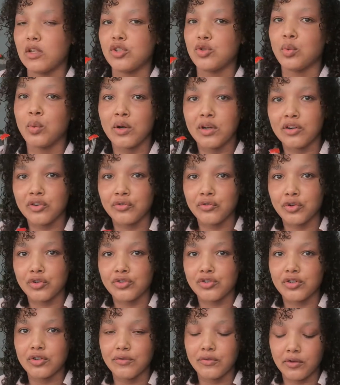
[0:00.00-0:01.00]
sweeter
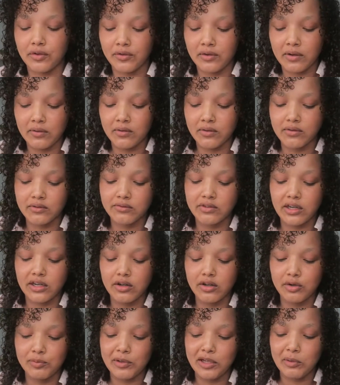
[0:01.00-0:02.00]
version of a
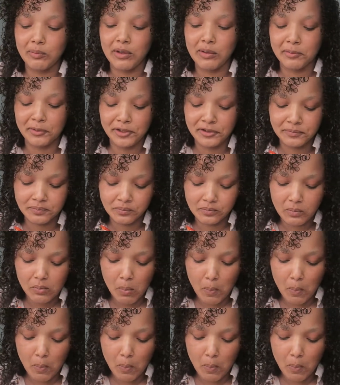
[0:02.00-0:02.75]
regular bell pepper.